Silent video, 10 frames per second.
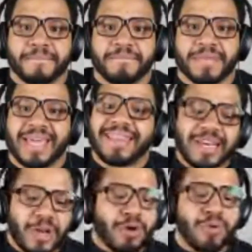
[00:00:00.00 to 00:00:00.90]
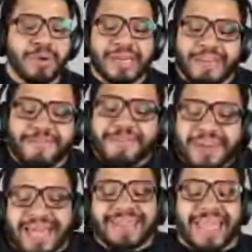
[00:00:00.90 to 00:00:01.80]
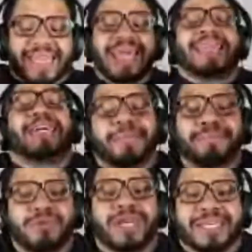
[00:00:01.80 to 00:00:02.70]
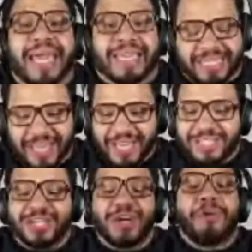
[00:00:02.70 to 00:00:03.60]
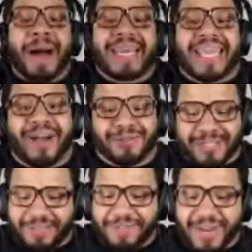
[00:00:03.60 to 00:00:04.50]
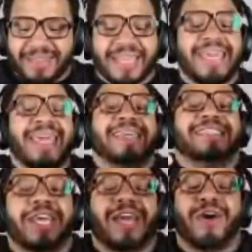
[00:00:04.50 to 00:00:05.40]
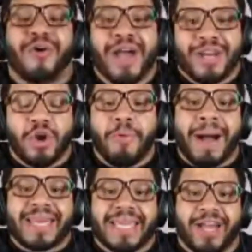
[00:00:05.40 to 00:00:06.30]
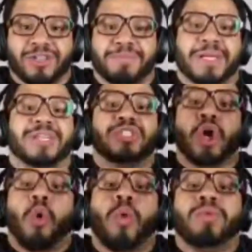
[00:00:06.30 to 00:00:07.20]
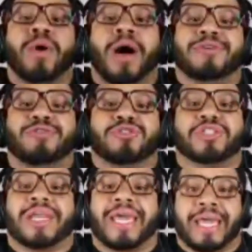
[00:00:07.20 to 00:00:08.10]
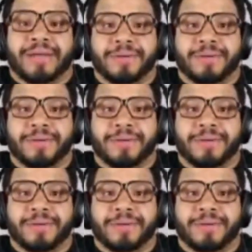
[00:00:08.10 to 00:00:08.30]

and they know and they feel like they can't communicate to nobody else. They feel like they can't tell nobody else because no one will understand.